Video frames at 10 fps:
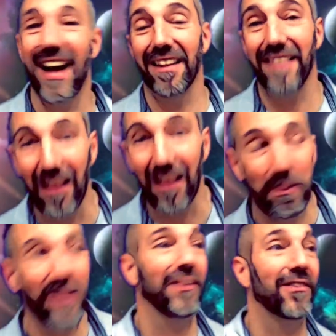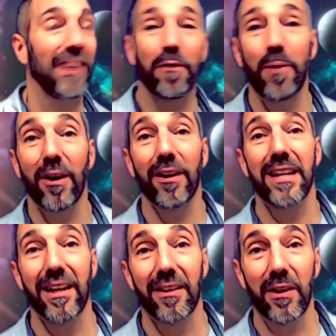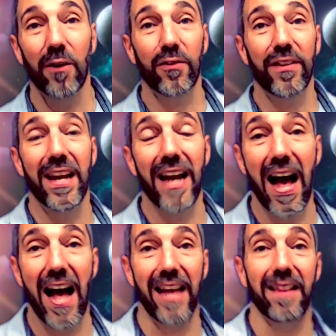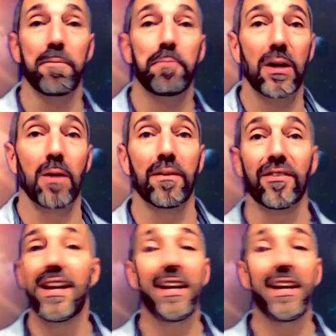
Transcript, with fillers: On the dollar bill, it's everywhere, the, uh, the all-seeing eye and the pyramids.